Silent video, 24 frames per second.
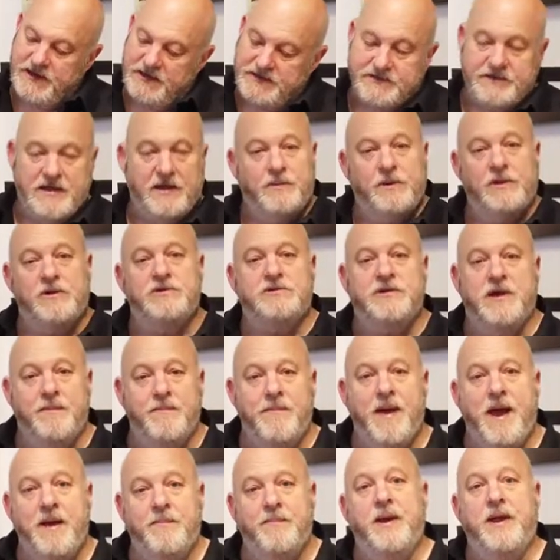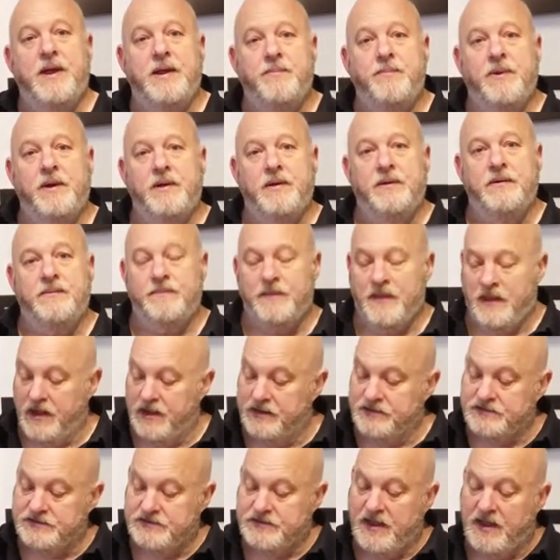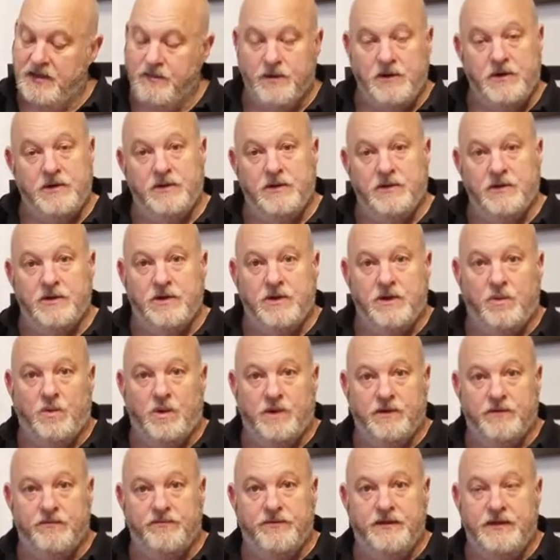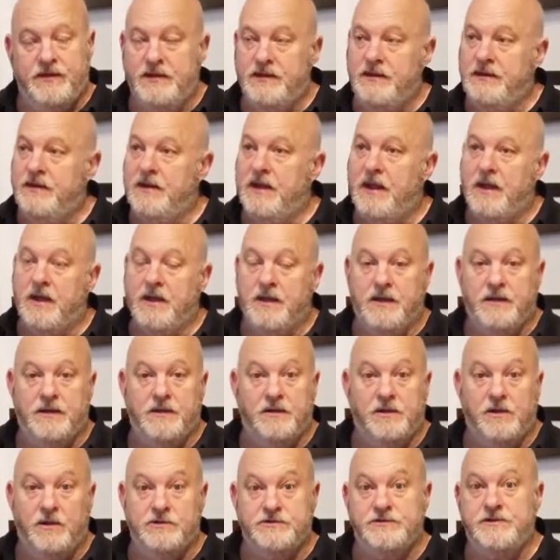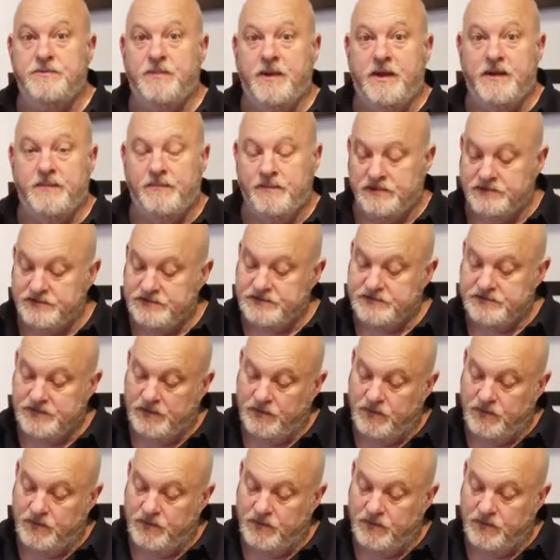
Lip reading: yesterday we looked at a matte paper, and today we're going to look at one of the glossy papers.